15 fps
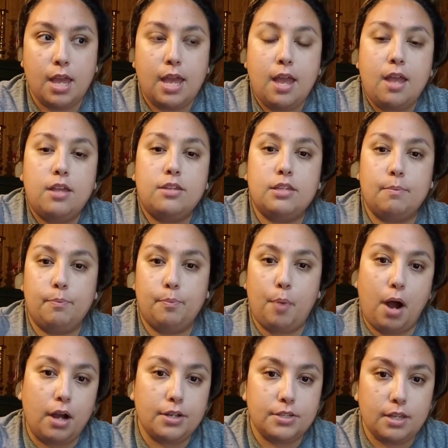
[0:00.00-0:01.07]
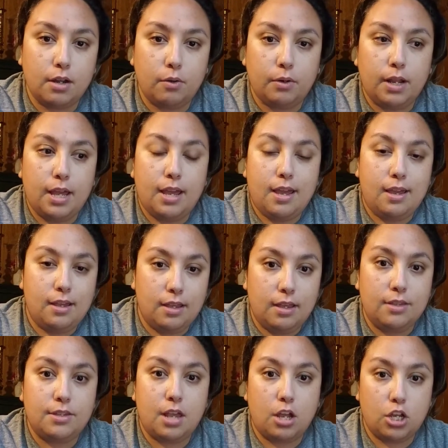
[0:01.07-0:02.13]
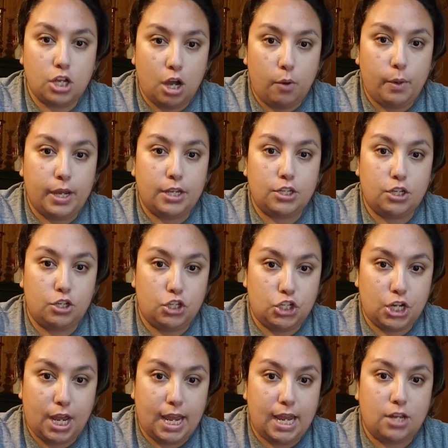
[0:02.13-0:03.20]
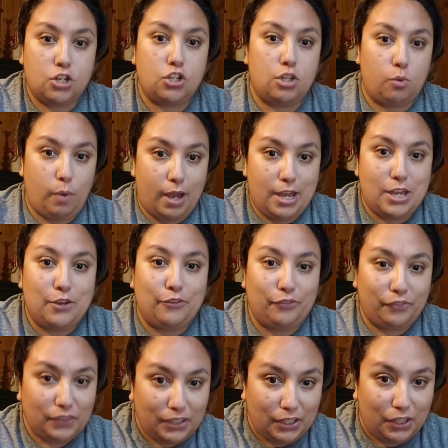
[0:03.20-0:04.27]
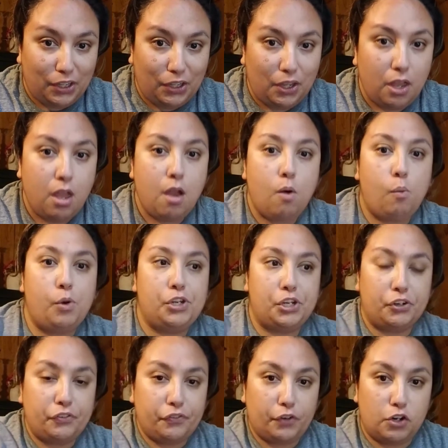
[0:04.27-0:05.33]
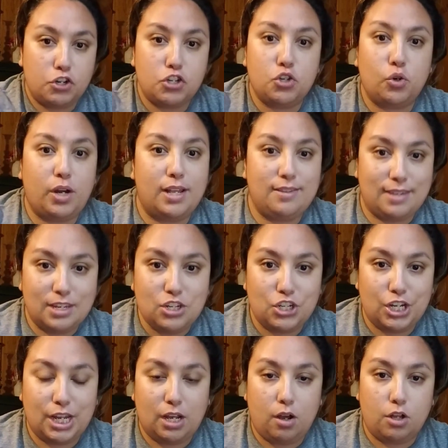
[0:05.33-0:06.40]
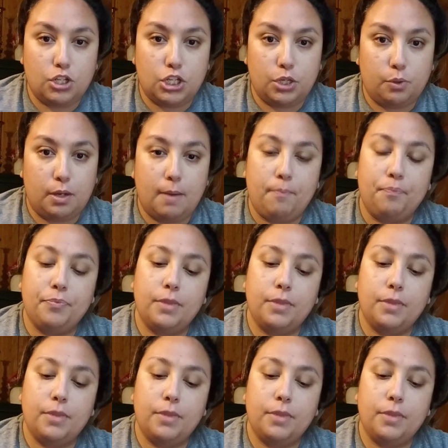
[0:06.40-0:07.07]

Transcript: Suboxone is going to change the way you feel when you're first transitioning onto it.